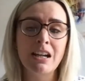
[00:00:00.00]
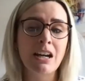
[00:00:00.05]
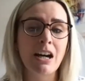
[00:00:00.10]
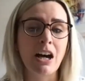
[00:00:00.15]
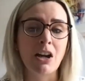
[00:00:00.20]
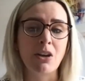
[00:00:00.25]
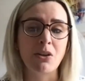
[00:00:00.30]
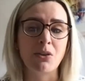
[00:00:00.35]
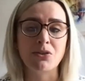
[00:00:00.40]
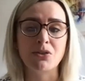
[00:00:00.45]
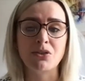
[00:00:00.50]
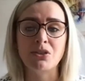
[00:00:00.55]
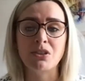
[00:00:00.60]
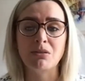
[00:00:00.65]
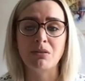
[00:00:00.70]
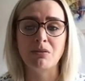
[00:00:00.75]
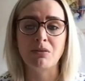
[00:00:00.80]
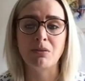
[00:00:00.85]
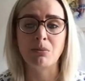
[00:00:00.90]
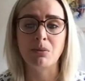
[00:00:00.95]
I also do
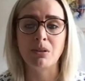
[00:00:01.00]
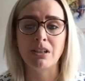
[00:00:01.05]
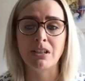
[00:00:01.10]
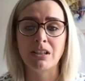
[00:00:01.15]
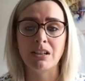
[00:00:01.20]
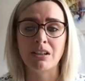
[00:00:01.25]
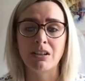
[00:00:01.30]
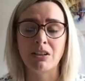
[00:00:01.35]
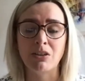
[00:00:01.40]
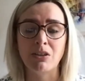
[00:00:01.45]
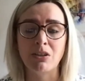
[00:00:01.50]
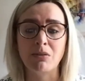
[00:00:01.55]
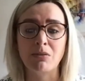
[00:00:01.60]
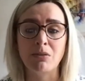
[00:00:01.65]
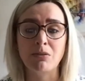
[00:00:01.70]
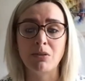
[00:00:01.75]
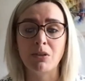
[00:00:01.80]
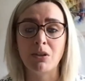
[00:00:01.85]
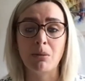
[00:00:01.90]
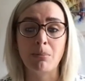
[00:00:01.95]
other work on other
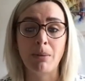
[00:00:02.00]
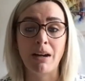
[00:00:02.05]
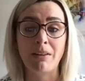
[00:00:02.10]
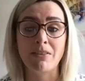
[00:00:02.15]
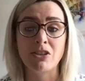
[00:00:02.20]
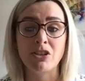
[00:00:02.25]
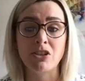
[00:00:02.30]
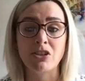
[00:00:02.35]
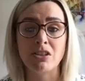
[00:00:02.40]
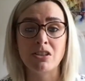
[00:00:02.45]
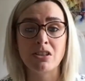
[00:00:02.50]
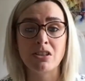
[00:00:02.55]
fungal pathogens